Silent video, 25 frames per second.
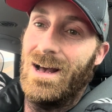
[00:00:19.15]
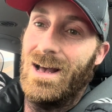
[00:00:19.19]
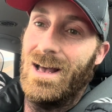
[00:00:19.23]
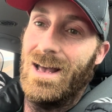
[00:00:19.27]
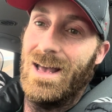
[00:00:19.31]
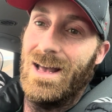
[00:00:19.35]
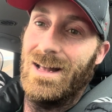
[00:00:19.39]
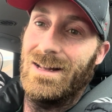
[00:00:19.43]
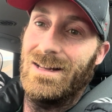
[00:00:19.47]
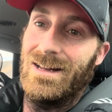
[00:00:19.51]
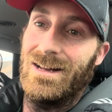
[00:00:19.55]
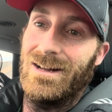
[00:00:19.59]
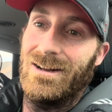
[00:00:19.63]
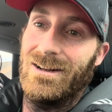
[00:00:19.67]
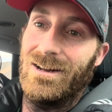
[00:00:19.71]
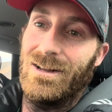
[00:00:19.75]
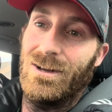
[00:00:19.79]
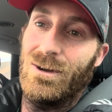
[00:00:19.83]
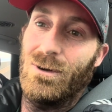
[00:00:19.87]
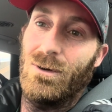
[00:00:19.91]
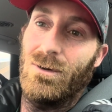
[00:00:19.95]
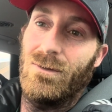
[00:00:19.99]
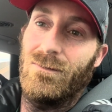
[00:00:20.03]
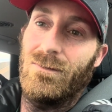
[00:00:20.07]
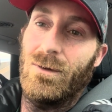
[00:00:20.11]
And then I'm going to
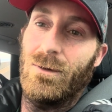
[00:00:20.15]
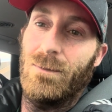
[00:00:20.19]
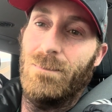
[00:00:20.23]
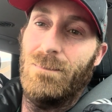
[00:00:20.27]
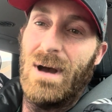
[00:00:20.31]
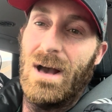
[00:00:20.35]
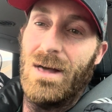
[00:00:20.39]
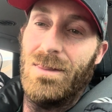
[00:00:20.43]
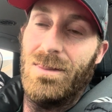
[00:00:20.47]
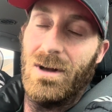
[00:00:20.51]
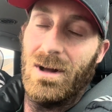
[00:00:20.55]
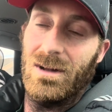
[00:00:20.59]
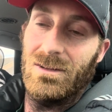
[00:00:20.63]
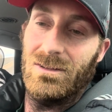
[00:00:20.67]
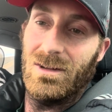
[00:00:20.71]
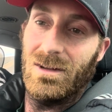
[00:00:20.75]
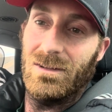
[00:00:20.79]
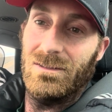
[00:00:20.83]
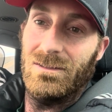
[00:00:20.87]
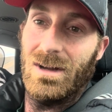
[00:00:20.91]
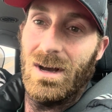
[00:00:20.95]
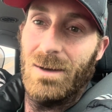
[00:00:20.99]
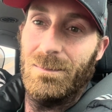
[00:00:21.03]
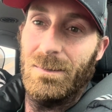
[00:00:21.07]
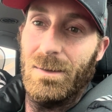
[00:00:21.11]
go over my thoughts on
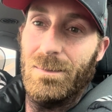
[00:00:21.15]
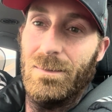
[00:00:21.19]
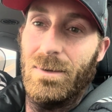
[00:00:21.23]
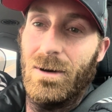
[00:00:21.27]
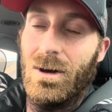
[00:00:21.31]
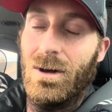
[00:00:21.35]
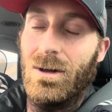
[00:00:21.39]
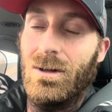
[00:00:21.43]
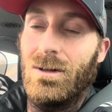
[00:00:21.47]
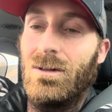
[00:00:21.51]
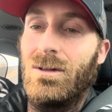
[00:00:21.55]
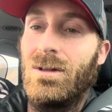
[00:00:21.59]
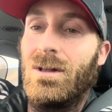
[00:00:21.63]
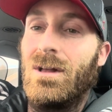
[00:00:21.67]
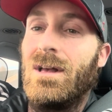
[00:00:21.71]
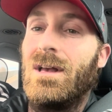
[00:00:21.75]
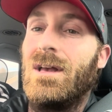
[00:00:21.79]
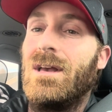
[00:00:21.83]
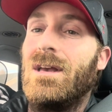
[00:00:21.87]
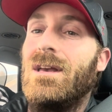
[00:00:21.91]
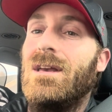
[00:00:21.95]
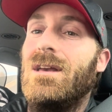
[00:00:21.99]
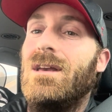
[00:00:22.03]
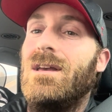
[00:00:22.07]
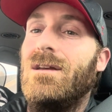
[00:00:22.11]
Tommy Paul.
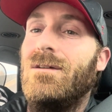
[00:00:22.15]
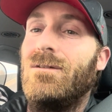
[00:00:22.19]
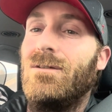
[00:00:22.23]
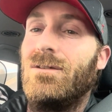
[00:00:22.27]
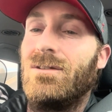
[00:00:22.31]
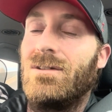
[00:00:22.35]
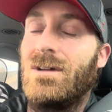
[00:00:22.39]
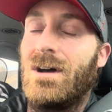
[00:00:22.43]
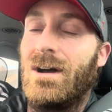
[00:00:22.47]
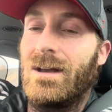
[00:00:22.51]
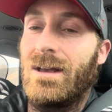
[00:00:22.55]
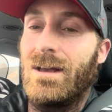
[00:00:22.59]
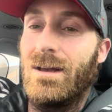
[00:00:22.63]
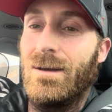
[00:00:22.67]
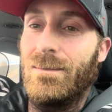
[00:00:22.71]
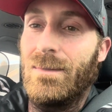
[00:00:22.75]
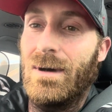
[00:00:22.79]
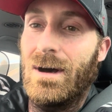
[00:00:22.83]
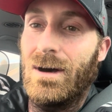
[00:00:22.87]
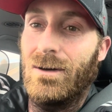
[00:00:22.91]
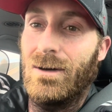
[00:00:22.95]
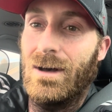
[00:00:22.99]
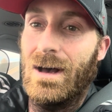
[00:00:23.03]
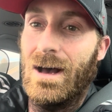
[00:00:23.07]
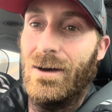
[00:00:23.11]
He was talking
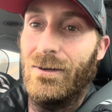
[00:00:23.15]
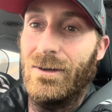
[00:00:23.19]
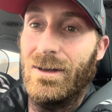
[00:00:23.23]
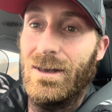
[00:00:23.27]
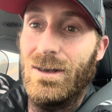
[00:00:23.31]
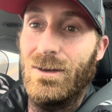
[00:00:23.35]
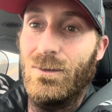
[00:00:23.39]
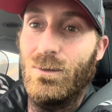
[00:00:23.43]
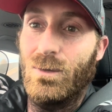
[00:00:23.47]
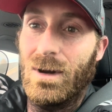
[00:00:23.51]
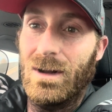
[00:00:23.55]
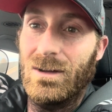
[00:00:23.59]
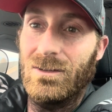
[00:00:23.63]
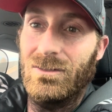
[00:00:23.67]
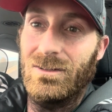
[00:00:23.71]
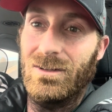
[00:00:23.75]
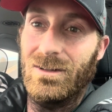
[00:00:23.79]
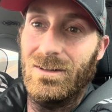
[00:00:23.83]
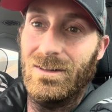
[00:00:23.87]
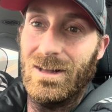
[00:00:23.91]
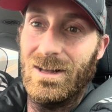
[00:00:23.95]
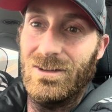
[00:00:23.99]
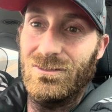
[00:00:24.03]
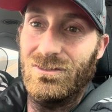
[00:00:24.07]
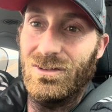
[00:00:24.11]
about how he watched the
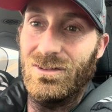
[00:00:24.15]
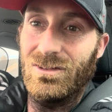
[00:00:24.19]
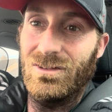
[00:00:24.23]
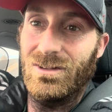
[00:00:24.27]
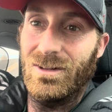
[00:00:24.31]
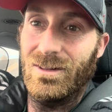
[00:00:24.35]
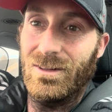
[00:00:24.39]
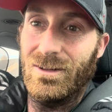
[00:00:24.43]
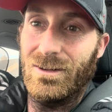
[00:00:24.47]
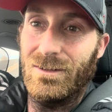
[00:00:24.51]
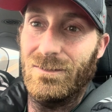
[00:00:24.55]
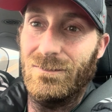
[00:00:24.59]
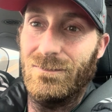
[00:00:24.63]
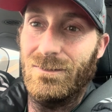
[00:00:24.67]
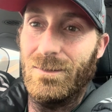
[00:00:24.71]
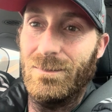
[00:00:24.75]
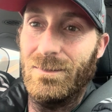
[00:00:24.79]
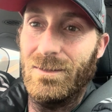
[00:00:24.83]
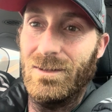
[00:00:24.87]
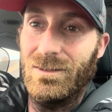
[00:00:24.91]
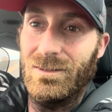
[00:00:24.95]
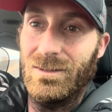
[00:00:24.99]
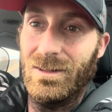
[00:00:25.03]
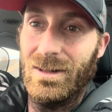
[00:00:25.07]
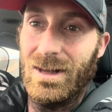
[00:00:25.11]
legends and learned from
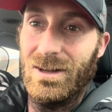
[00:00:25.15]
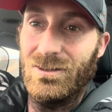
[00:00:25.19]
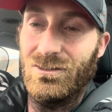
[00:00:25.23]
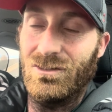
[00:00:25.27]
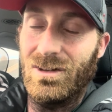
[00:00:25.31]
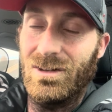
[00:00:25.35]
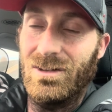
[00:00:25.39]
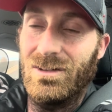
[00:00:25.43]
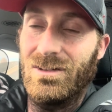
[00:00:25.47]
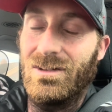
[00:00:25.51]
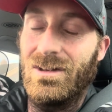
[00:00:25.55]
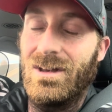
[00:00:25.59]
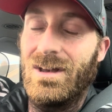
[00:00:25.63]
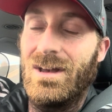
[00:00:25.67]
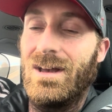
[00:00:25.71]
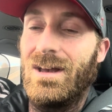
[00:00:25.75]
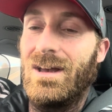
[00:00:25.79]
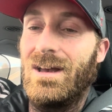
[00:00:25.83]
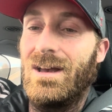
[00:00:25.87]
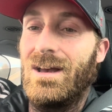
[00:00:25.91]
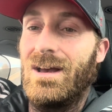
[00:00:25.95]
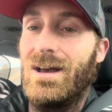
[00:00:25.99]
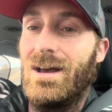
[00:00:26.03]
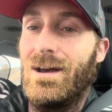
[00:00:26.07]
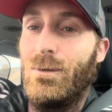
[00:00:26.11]
these legends
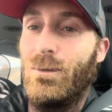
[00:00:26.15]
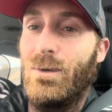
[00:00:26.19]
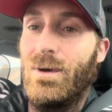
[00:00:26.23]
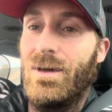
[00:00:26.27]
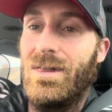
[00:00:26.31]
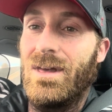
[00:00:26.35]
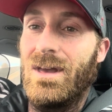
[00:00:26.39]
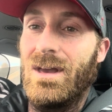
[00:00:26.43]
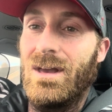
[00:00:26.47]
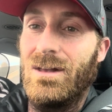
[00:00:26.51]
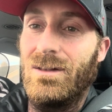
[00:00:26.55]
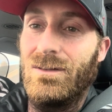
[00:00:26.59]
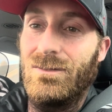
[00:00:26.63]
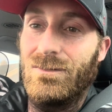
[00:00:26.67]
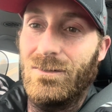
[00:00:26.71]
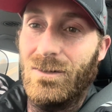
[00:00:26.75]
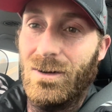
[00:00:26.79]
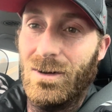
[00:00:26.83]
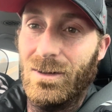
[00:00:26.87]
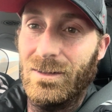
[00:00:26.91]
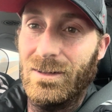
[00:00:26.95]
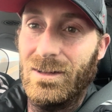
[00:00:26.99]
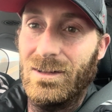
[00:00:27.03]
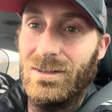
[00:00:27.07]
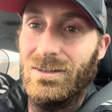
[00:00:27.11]
with his
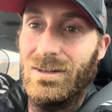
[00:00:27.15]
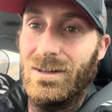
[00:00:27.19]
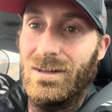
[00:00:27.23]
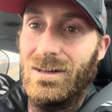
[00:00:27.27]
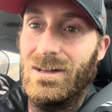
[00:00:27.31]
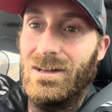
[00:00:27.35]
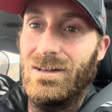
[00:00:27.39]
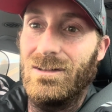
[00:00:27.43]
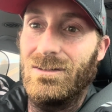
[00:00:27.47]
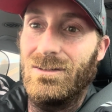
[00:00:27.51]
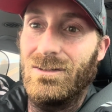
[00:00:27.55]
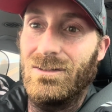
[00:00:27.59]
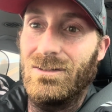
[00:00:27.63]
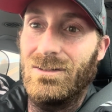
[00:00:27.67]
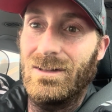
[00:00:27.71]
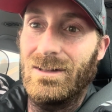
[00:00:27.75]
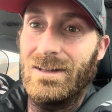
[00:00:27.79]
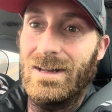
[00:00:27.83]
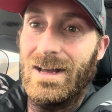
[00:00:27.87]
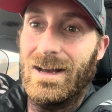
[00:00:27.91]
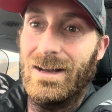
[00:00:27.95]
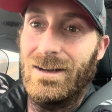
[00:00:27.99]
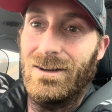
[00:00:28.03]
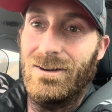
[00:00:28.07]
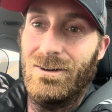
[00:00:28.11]
volleys, and he's using
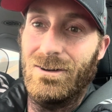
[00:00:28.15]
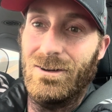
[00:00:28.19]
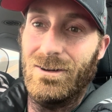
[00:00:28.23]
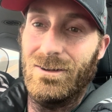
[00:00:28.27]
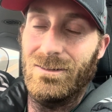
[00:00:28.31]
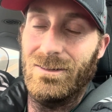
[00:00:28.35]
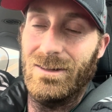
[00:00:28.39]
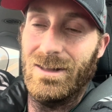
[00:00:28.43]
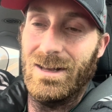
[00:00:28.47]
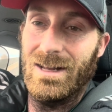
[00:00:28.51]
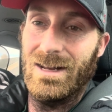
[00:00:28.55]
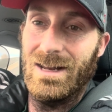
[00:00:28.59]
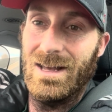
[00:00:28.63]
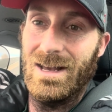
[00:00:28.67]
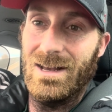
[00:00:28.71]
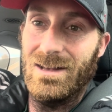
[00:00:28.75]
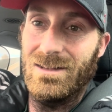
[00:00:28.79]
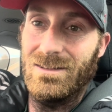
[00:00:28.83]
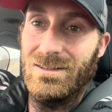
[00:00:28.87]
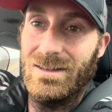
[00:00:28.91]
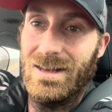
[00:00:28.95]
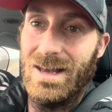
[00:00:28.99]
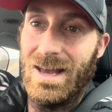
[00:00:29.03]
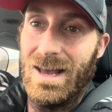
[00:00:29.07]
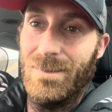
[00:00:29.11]
that currently in
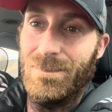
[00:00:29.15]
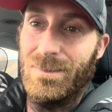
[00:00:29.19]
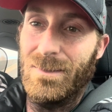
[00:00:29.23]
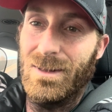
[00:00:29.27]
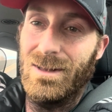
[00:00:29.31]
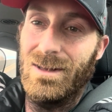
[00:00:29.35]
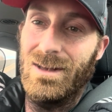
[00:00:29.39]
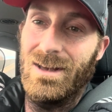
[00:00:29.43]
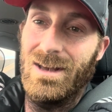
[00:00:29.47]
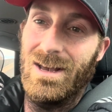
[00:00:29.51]
his game.